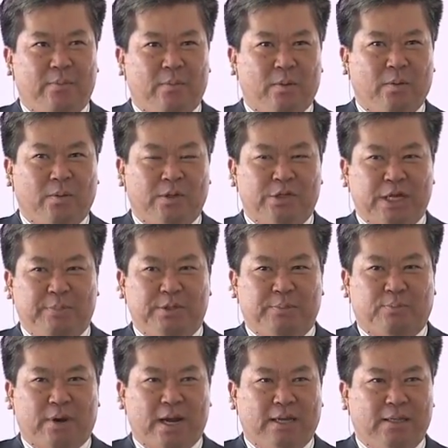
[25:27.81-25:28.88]
we're going to the championship
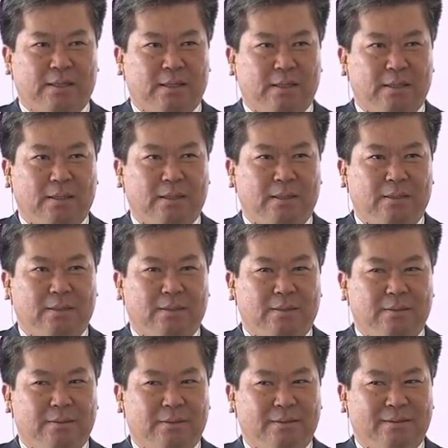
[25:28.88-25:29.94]
bracket.
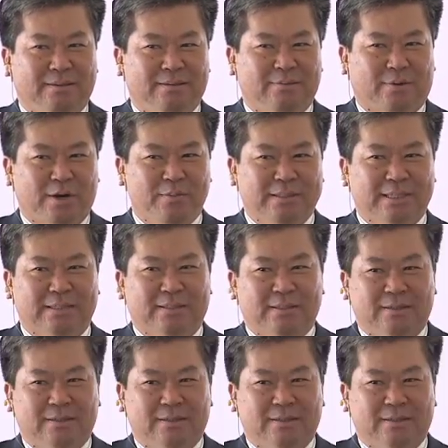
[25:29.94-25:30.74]
Part of me says,